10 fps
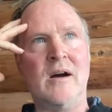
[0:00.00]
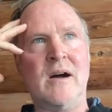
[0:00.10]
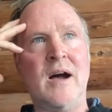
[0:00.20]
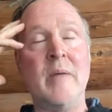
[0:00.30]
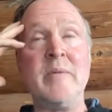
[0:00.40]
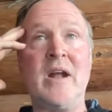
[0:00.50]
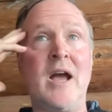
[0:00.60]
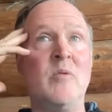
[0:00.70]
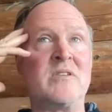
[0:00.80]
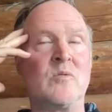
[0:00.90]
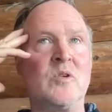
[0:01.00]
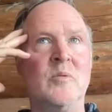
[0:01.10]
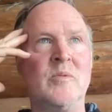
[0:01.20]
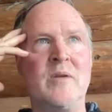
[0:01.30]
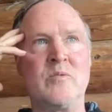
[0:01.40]
I mean, I was a
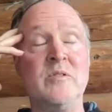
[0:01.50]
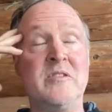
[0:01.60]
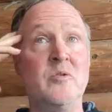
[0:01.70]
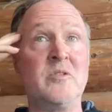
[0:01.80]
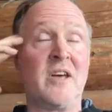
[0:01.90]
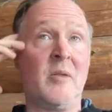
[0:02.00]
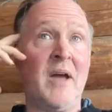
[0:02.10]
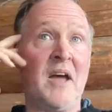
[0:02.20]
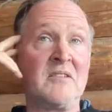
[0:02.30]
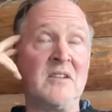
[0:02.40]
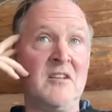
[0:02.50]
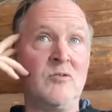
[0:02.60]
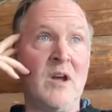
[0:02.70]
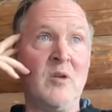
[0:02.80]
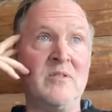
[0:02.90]
real suicidal basket case
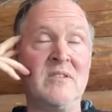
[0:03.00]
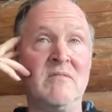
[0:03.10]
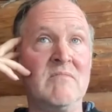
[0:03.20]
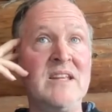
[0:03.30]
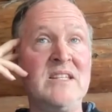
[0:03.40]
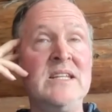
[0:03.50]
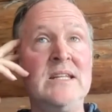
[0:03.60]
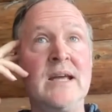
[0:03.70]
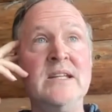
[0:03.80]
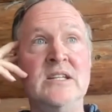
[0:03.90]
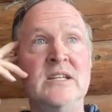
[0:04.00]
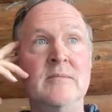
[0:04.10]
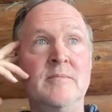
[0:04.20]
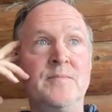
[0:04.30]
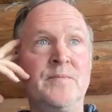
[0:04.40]
when I was 18,
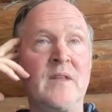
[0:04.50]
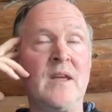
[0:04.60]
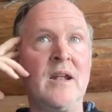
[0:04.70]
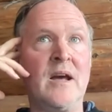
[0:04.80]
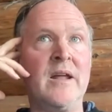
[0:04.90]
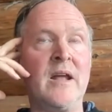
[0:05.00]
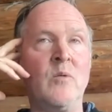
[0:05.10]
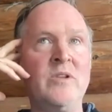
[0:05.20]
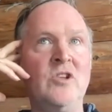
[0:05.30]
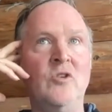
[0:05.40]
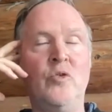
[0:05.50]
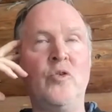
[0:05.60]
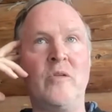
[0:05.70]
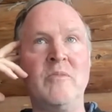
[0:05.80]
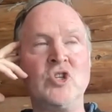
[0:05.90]
19. And I went to Youth
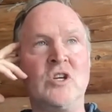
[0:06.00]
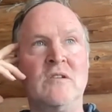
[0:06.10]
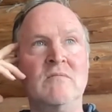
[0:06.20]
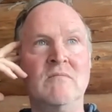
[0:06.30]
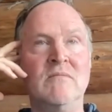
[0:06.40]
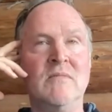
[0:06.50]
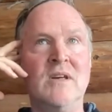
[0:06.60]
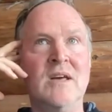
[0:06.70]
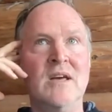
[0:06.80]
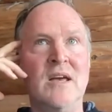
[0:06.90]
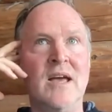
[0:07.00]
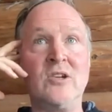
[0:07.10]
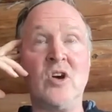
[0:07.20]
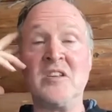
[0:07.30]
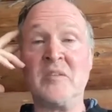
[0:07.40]
of the Mission, and
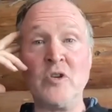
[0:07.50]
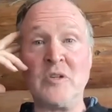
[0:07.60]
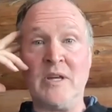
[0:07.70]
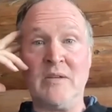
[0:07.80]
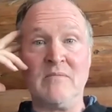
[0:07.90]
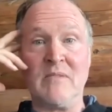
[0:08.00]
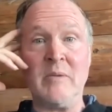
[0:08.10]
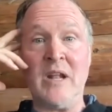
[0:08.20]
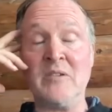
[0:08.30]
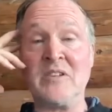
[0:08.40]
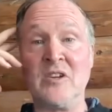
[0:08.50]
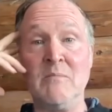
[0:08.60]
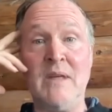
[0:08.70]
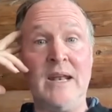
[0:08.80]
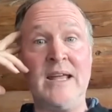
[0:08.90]
God spoke to me. I mean, I a good
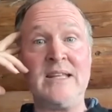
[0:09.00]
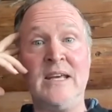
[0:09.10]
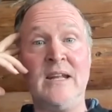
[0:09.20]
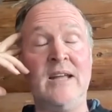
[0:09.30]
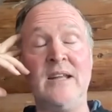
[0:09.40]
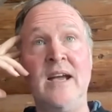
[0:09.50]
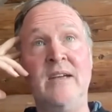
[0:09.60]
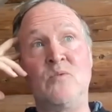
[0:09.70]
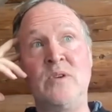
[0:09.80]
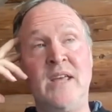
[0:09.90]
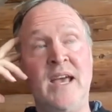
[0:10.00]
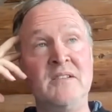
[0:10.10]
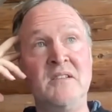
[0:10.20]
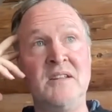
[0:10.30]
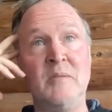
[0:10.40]
Mennonite kid. I really
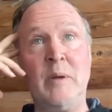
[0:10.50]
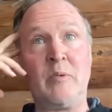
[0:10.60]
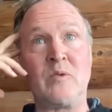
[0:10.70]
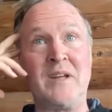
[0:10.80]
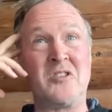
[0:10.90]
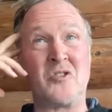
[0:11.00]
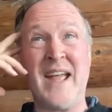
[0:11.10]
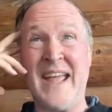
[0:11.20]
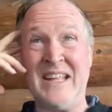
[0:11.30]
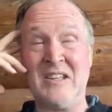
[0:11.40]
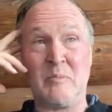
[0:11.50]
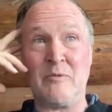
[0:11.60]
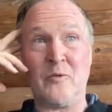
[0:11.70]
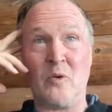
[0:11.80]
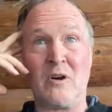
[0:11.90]
hadn't seen people raise their hands
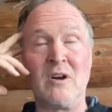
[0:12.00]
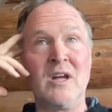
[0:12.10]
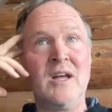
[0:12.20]
before.